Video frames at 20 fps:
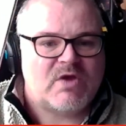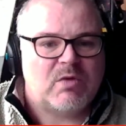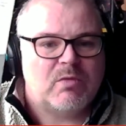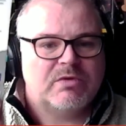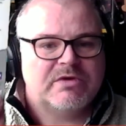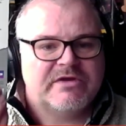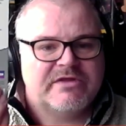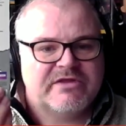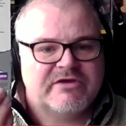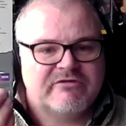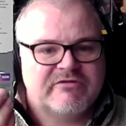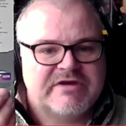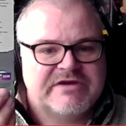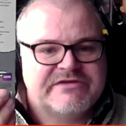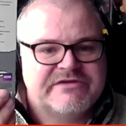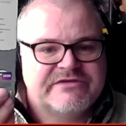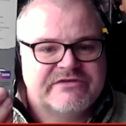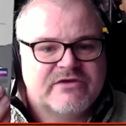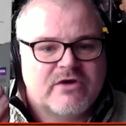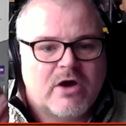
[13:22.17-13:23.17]
One of the
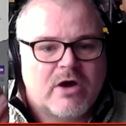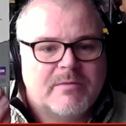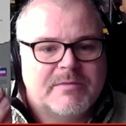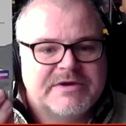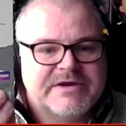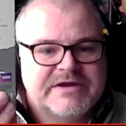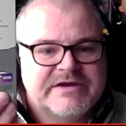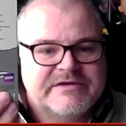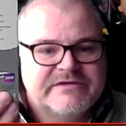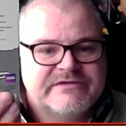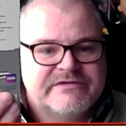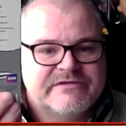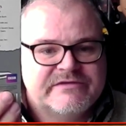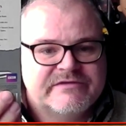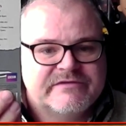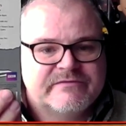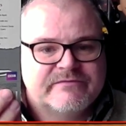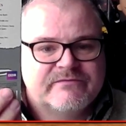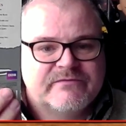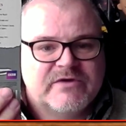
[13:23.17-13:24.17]
greatest
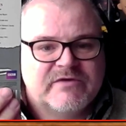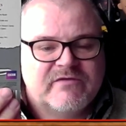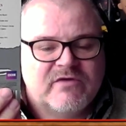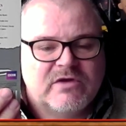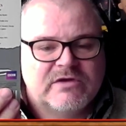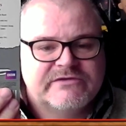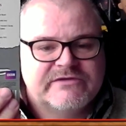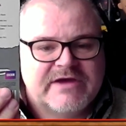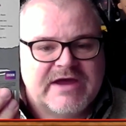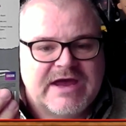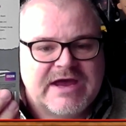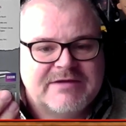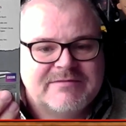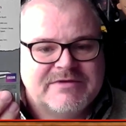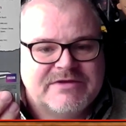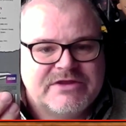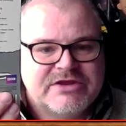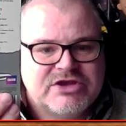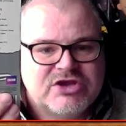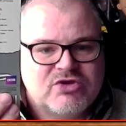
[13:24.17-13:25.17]
comedies of all
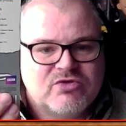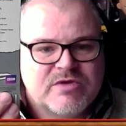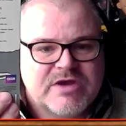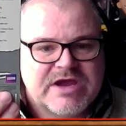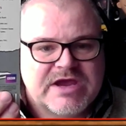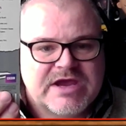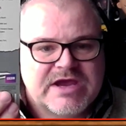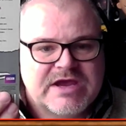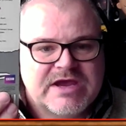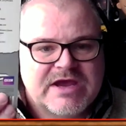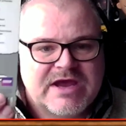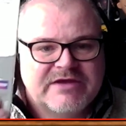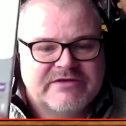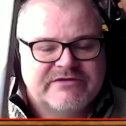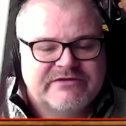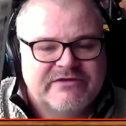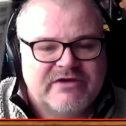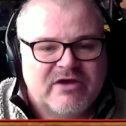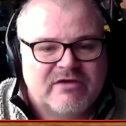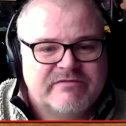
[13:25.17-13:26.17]
time in the UK,
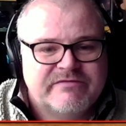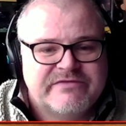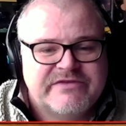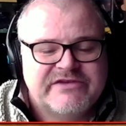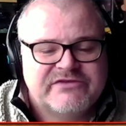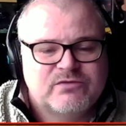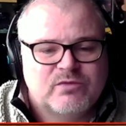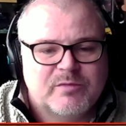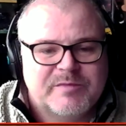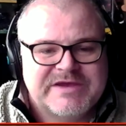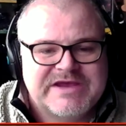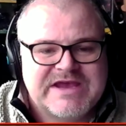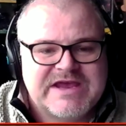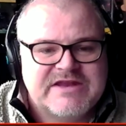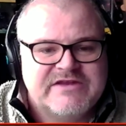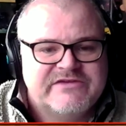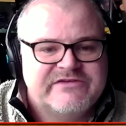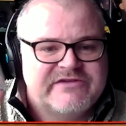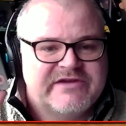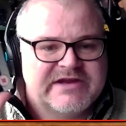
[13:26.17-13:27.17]
and this will be
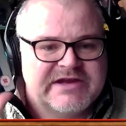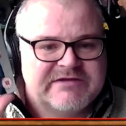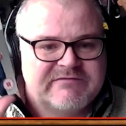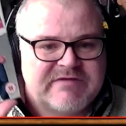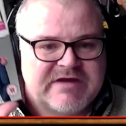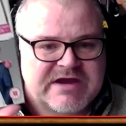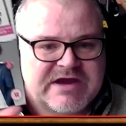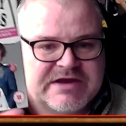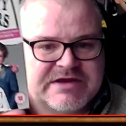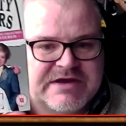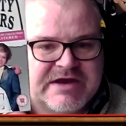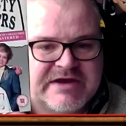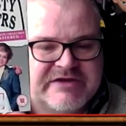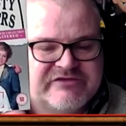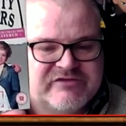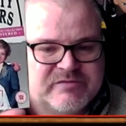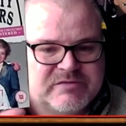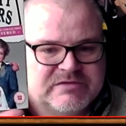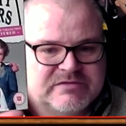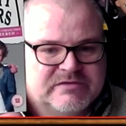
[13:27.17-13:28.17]
instantly
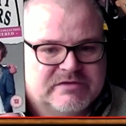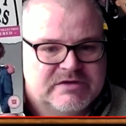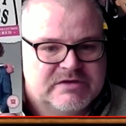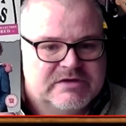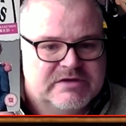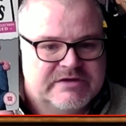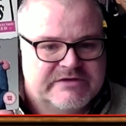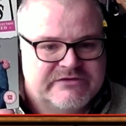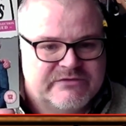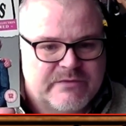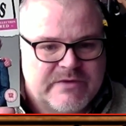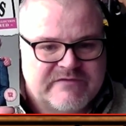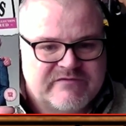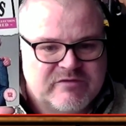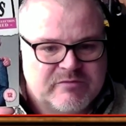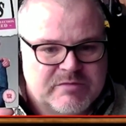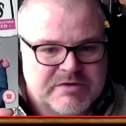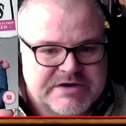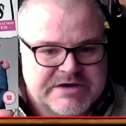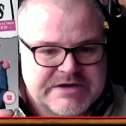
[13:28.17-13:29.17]
recognisable to
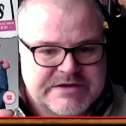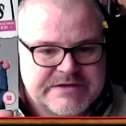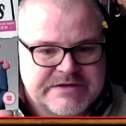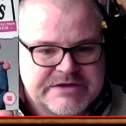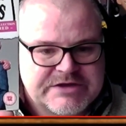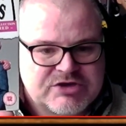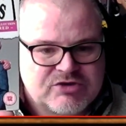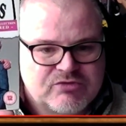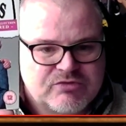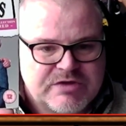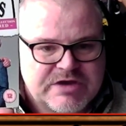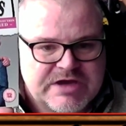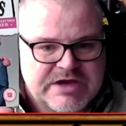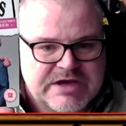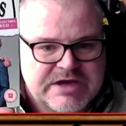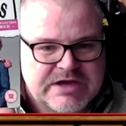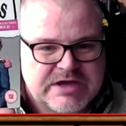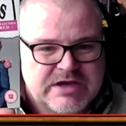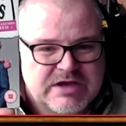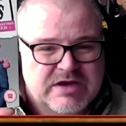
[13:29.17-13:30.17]
everybody in the
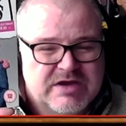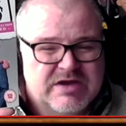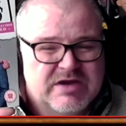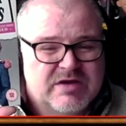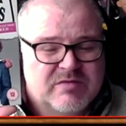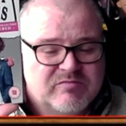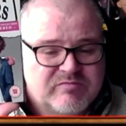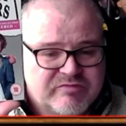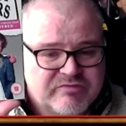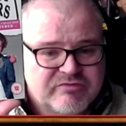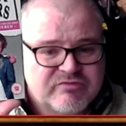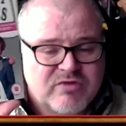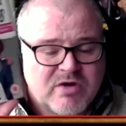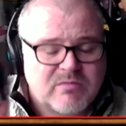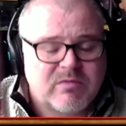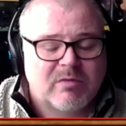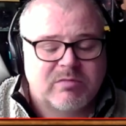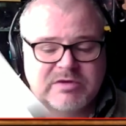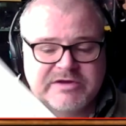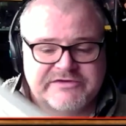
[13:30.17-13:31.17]
UK,
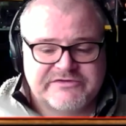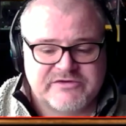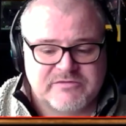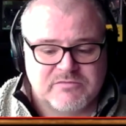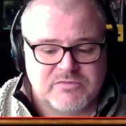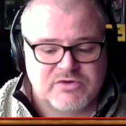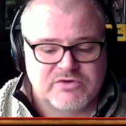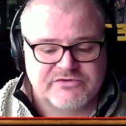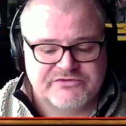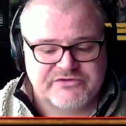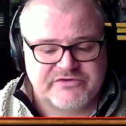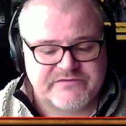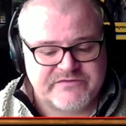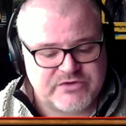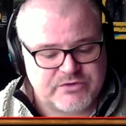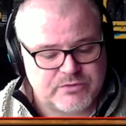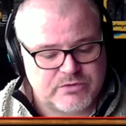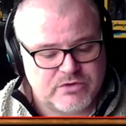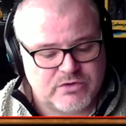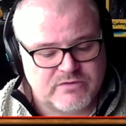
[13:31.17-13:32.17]
probably to most of
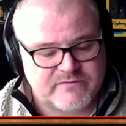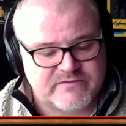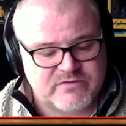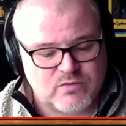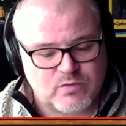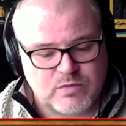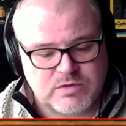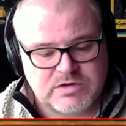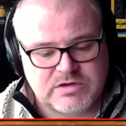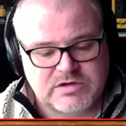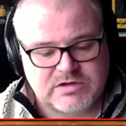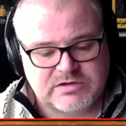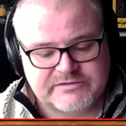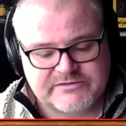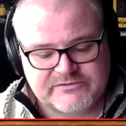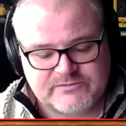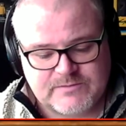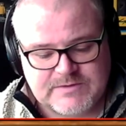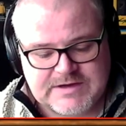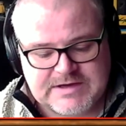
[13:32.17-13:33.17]
you over the
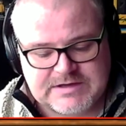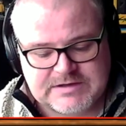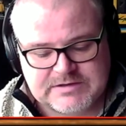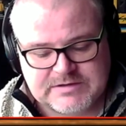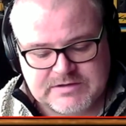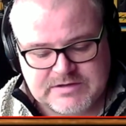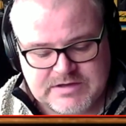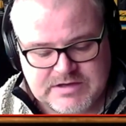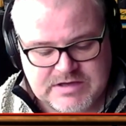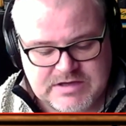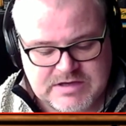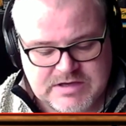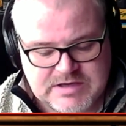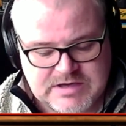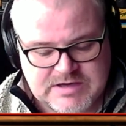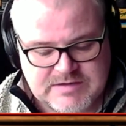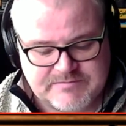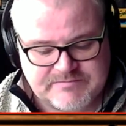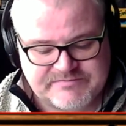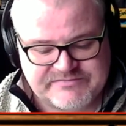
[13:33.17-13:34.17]
world as well.
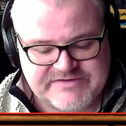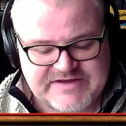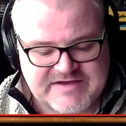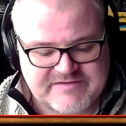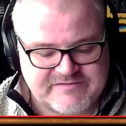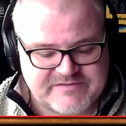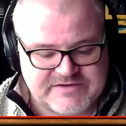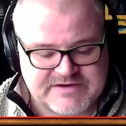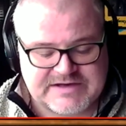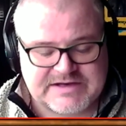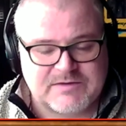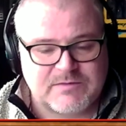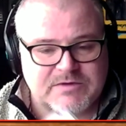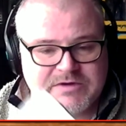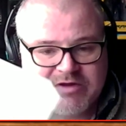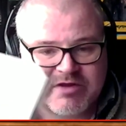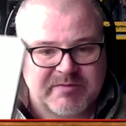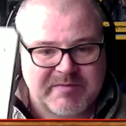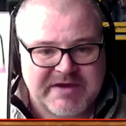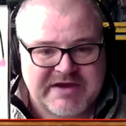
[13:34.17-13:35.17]
Um, definitely
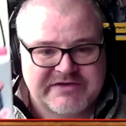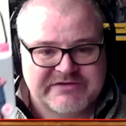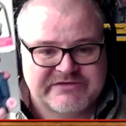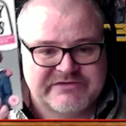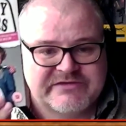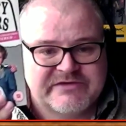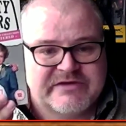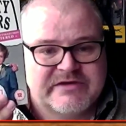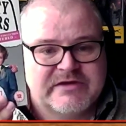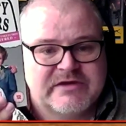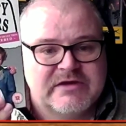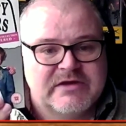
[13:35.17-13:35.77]
one of the best